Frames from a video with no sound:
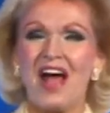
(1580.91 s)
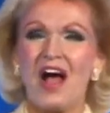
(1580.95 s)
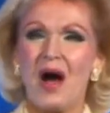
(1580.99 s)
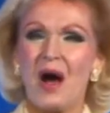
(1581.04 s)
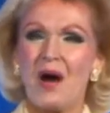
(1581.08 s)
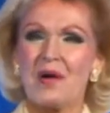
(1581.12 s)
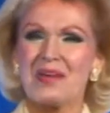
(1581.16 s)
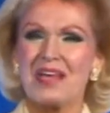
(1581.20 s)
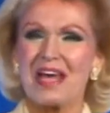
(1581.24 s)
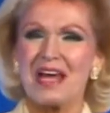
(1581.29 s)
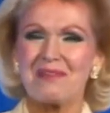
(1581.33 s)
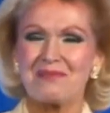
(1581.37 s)

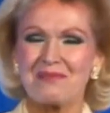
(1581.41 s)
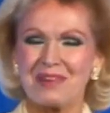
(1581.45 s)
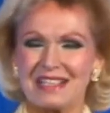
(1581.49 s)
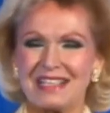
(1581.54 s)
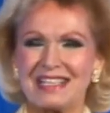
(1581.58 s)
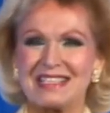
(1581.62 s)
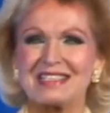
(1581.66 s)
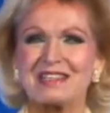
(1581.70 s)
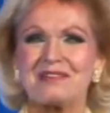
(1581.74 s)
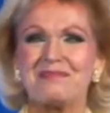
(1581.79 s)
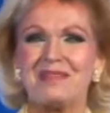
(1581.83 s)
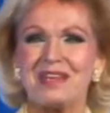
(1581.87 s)
Okay, what
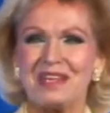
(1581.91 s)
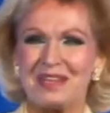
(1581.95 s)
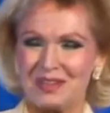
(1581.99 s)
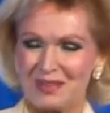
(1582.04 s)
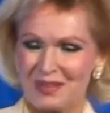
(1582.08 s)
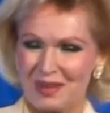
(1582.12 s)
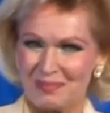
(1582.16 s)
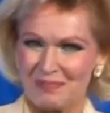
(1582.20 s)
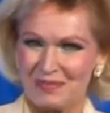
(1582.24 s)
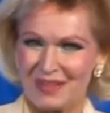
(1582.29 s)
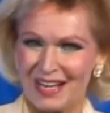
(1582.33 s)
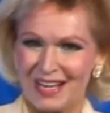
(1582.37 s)
does it mean to
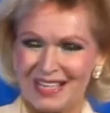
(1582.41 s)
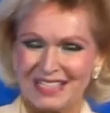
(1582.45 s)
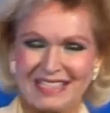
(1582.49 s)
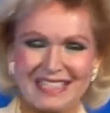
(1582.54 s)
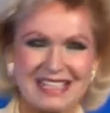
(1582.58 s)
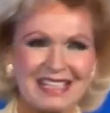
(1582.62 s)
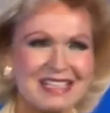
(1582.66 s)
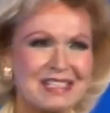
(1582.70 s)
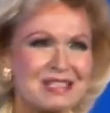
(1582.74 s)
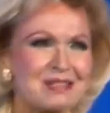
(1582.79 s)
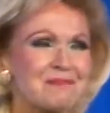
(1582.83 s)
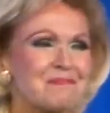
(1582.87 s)
a
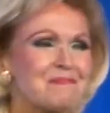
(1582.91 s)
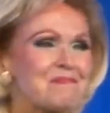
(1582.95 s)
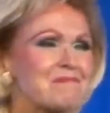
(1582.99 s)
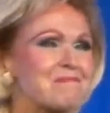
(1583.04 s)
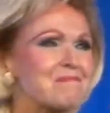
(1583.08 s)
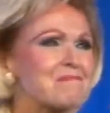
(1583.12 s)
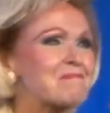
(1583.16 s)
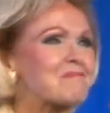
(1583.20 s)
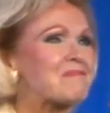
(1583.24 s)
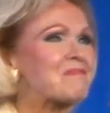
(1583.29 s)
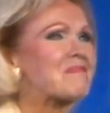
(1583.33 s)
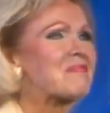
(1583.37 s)
Pisces?
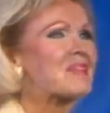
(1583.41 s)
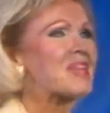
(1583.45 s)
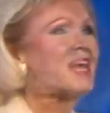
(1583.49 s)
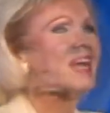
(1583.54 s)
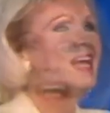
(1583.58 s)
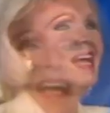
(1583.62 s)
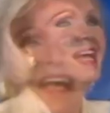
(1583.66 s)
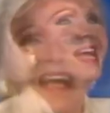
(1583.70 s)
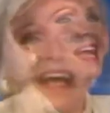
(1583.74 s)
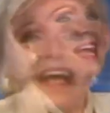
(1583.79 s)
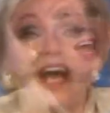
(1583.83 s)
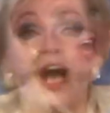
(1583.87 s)

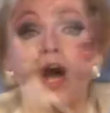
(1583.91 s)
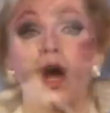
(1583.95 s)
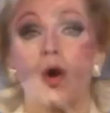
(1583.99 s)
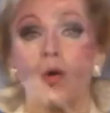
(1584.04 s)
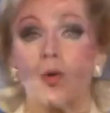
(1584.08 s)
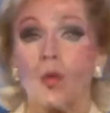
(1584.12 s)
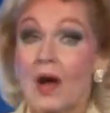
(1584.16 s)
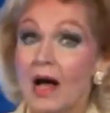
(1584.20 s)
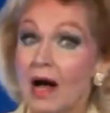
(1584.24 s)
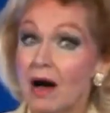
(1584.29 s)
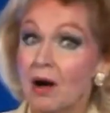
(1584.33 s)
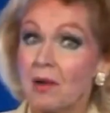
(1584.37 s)

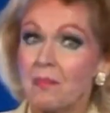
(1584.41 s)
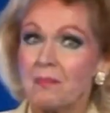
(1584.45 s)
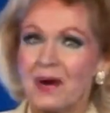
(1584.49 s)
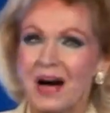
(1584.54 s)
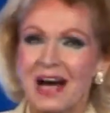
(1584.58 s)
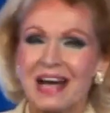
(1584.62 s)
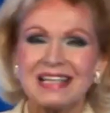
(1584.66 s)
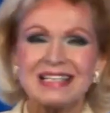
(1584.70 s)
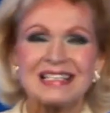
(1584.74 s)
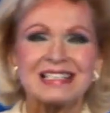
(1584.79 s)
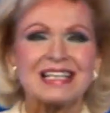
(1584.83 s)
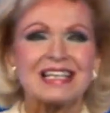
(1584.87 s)
Well,
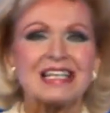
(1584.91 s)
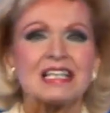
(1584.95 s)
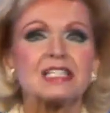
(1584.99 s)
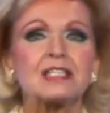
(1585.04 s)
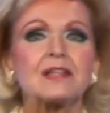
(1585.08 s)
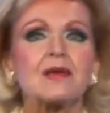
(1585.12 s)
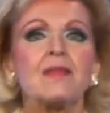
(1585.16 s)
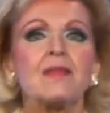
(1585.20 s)
Pisces